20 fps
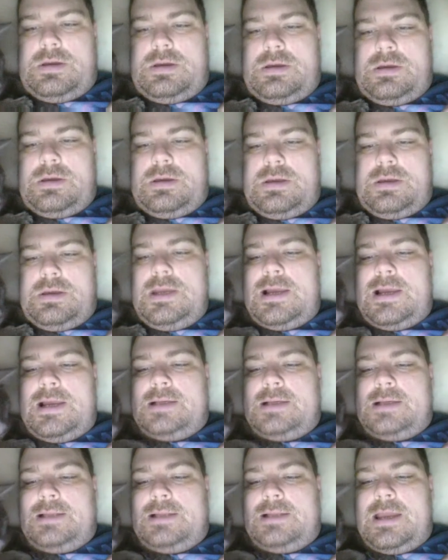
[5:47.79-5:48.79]
He
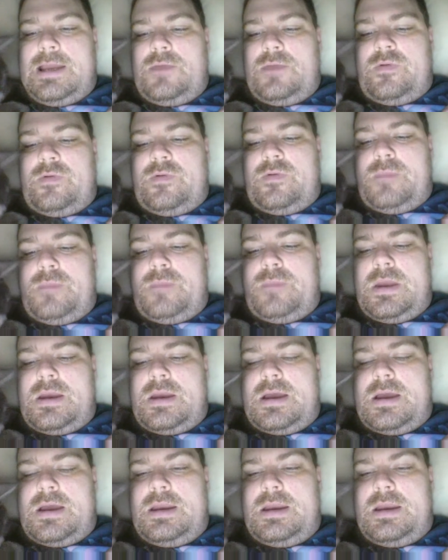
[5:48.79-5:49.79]
likes laying with me at
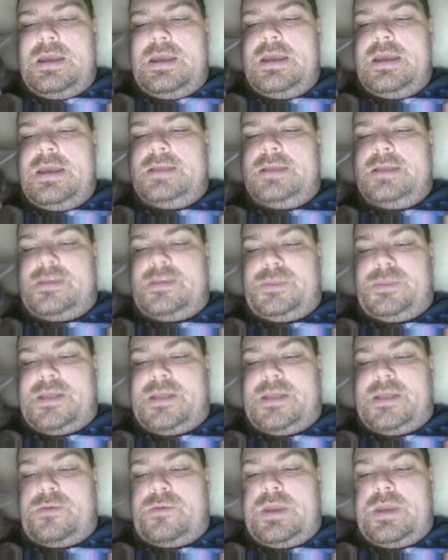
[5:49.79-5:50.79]
night. He gets upset
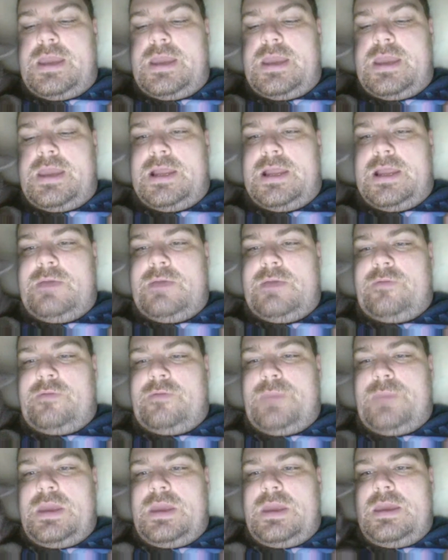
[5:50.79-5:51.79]
when he can't lay with
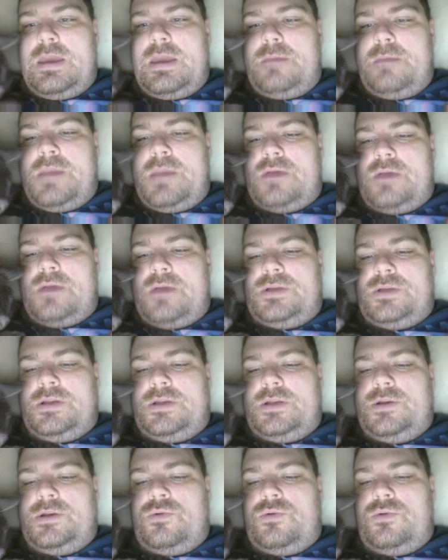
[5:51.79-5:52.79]
me. He meows at the
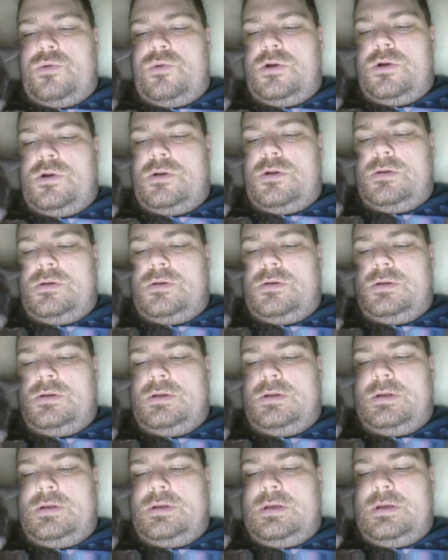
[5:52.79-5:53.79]
door.
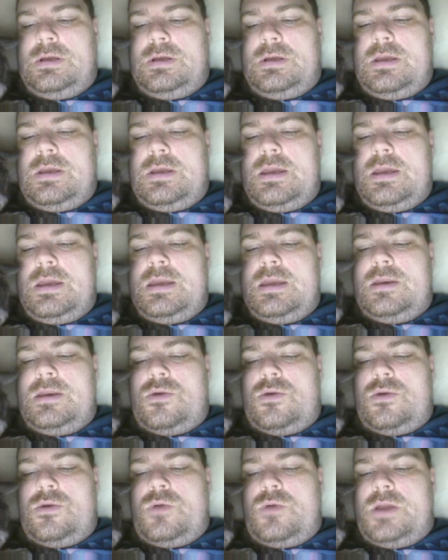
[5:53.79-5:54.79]
He
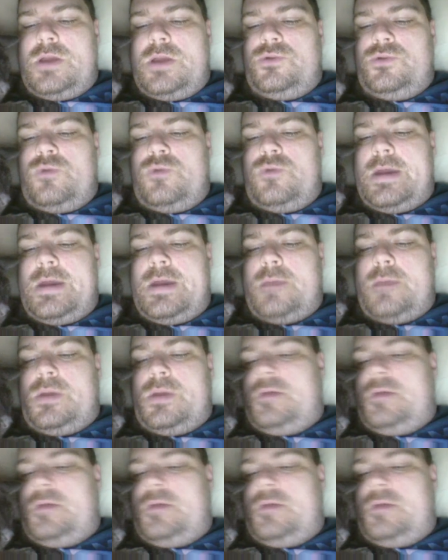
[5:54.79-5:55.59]
don't get too happy.